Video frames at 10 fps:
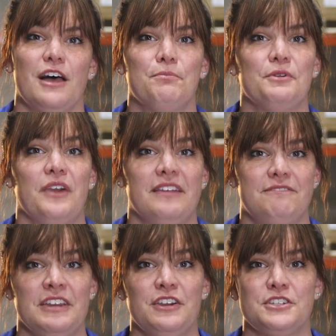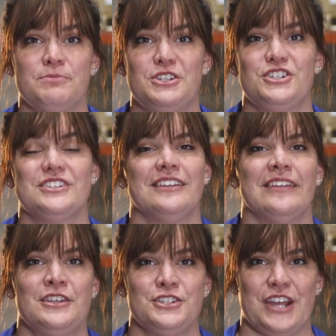help prevent finger smudges and
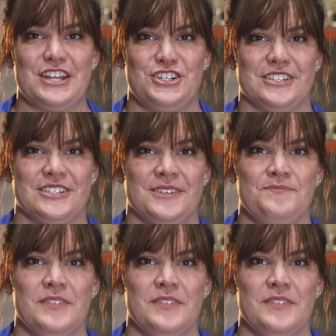light scratches.